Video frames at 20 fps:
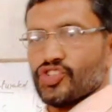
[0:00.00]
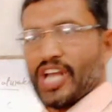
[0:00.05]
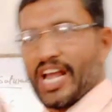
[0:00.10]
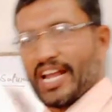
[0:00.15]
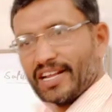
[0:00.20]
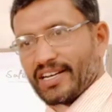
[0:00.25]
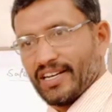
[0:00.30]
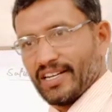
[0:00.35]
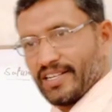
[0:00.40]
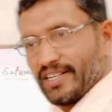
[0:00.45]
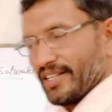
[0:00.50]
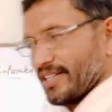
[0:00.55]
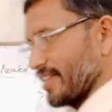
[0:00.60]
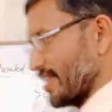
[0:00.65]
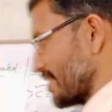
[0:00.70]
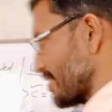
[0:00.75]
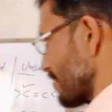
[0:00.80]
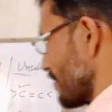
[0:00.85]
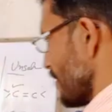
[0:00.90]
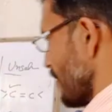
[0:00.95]
is there.
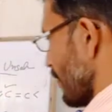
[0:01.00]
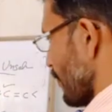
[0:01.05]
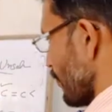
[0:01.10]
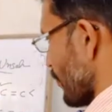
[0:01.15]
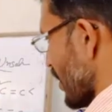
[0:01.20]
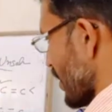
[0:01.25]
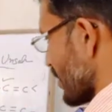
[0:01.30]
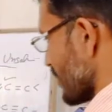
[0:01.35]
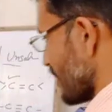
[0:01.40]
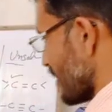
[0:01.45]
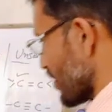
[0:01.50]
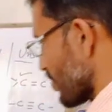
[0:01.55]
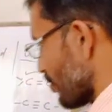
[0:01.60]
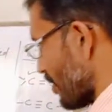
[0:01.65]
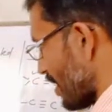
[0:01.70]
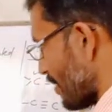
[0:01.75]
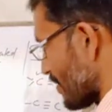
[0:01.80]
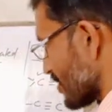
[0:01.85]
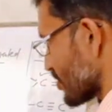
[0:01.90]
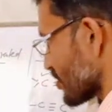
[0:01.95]
But here you have a
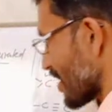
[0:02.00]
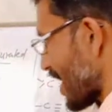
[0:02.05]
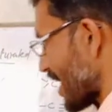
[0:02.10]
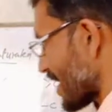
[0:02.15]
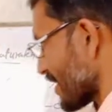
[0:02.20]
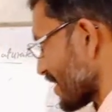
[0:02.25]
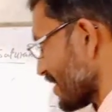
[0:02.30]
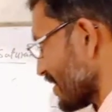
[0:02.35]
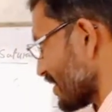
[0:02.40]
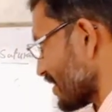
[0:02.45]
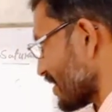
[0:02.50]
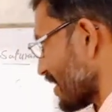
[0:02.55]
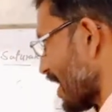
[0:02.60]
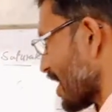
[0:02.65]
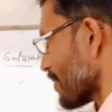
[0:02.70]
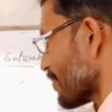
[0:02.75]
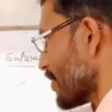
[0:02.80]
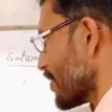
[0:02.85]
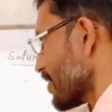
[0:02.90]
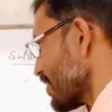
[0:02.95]
cyclic
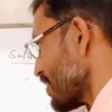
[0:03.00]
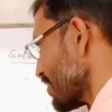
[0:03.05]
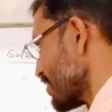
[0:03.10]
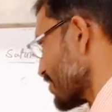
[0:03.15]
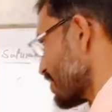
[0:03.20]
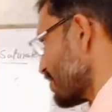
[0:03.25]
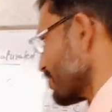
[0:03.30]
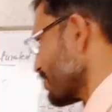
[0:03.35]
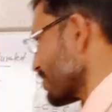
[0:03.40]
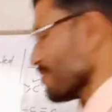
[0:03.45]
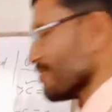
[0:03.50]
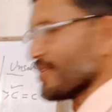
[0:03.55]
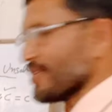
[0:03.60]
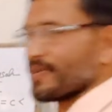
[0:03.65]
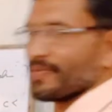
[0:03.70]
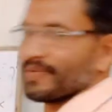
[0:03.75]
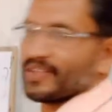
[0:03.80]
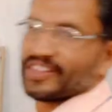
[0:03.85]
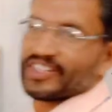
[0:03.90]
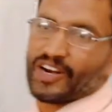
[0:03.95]
carbon atom in between the
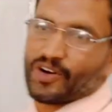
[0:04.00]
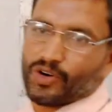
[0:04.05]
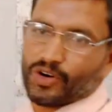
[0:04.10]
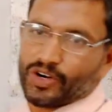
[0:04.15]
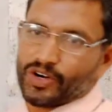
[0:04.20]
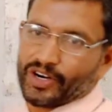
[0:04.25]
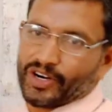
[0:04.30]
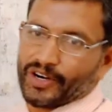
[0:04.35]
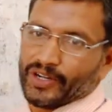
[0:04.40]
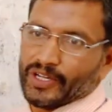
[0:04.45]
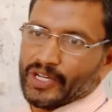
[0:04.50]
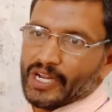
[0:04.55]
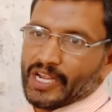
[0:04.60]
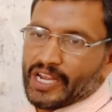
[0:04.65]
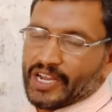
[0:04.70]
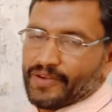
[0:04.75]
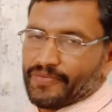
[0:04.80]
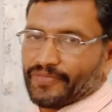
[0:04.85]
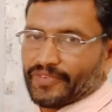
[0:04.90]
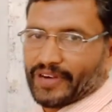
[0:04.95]
ring. If
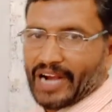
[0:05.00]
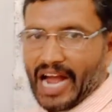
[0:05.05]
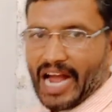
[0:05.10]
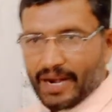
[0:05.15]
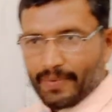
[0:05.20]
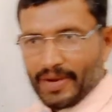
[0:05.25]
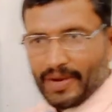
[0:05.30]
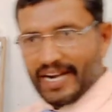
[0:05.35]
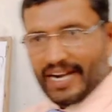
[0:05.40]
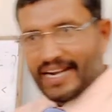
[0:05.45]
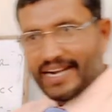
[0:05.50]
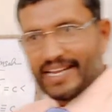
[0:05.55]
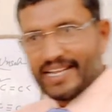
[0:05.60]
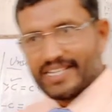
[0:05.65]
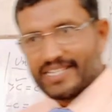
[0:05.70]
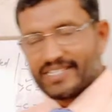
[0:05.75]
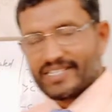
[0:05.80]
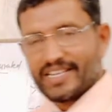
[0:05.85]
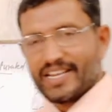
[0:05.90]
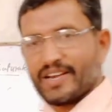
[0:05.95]
carbon arrange in
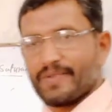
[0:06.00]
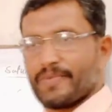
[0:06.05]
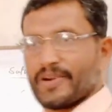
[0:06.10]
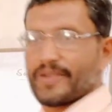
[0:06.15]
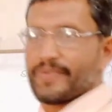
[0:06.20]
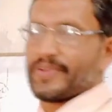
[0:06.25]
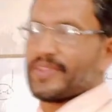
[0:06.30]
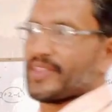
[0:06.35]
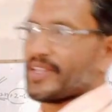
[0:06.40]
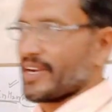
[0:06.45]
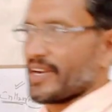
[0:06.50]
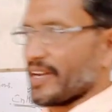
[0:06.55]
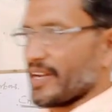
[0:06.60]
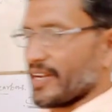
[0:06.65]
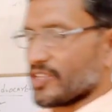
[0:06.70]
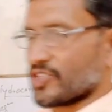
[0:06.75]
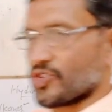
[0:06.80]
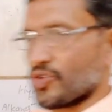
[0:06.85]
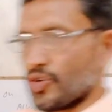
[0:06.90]
between the ring, so called